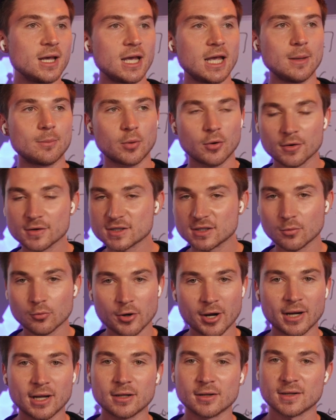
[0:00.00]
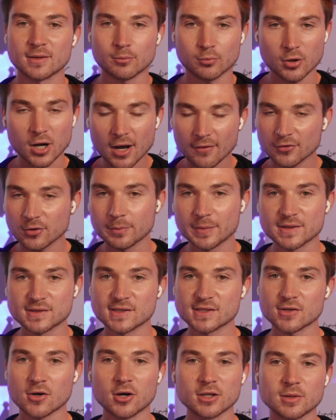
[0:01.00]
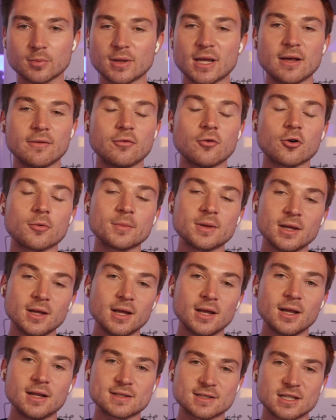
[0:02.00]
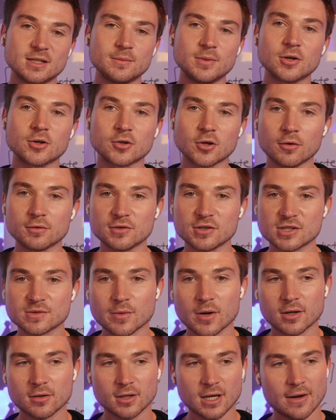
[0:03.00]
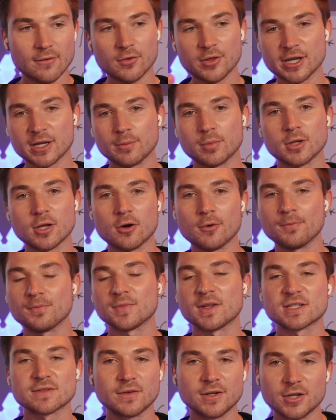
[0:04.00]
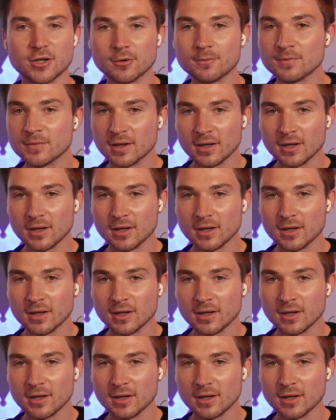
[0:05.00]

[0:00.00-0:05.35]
a personal brand and a profitable business on the platform, it's going to be your go-to spot. I'll have a link below this video.